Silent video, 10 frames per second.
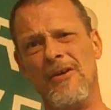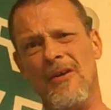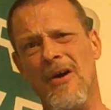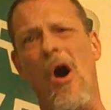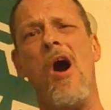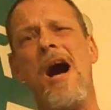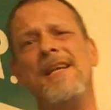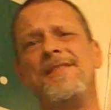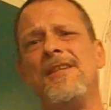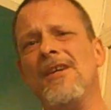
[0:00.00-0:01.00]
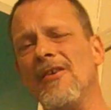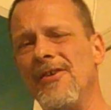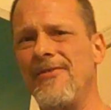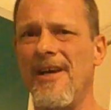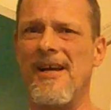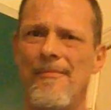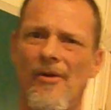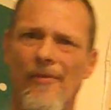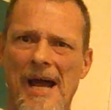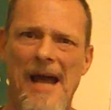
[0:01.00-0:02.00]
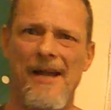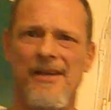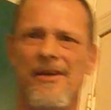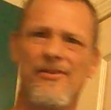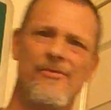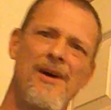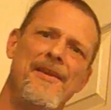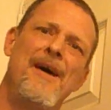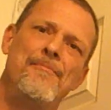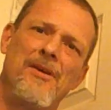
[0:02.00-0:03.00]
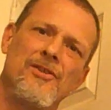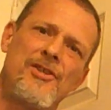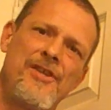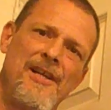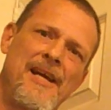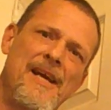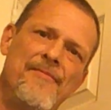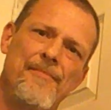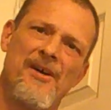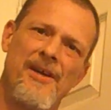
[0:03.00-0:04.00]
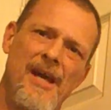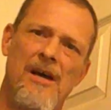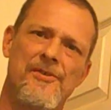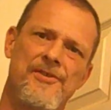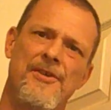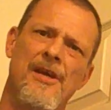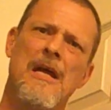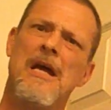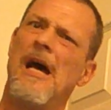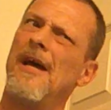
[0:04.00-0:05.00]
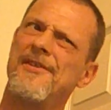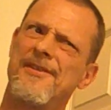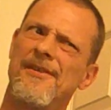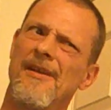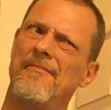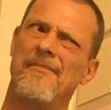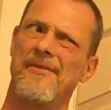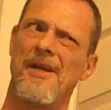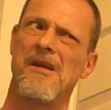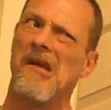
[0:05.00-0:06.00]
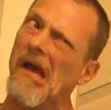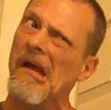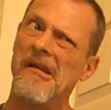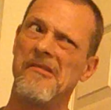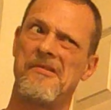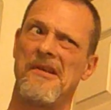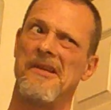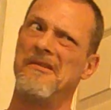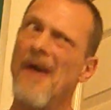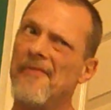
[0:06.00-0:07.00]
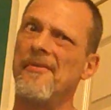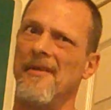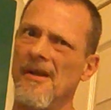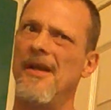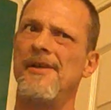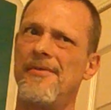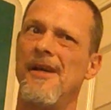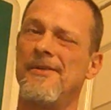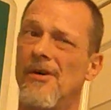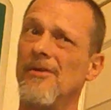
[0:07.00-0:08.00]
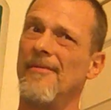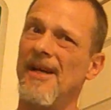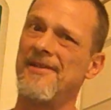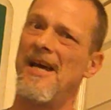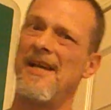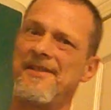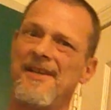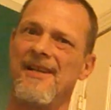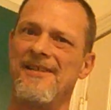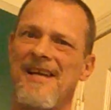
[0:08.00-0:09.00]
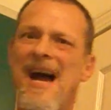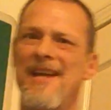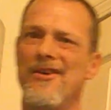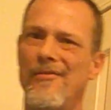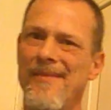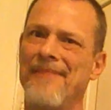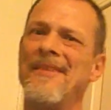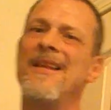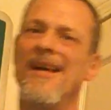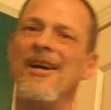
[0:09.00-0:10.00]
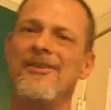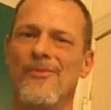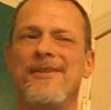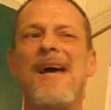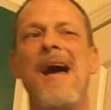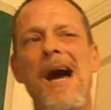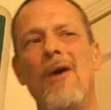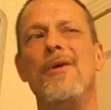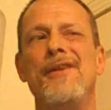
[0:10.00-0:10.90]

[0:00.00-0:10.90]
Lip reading: Oh, I see. Yo, you think I'm a rat. You on that bullshit like everybody else. And I said, I'm thinking, I ain't saying nothing. That's what I told him. I said, I ain't saying nothing. He said, I know, man, with that Howe and